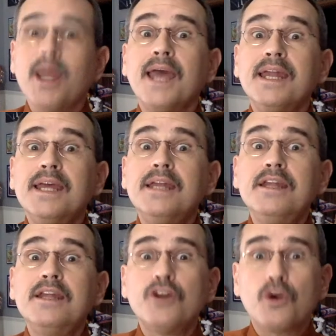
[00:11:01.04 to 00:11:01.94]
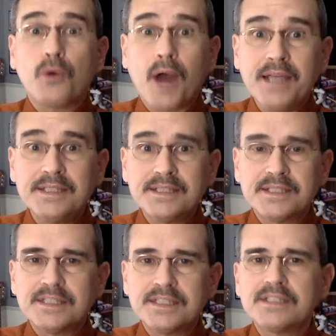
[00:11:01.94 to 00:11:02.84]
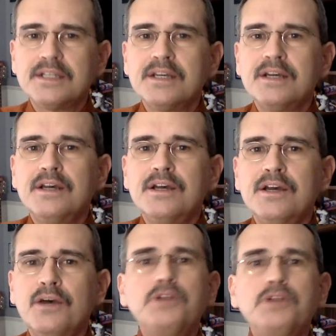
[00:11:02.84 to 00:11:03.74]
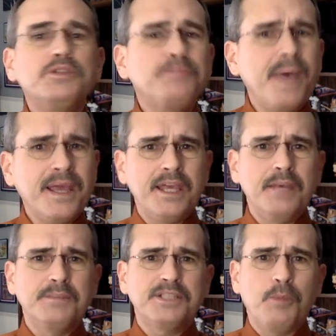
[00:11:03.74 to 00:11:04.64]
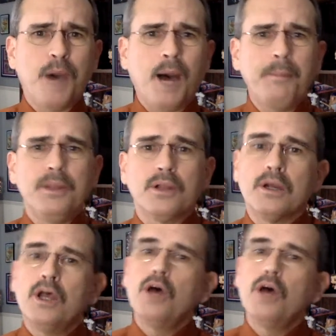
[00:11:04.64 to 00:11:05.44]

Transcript: and ending the crisis, which was making him so popular.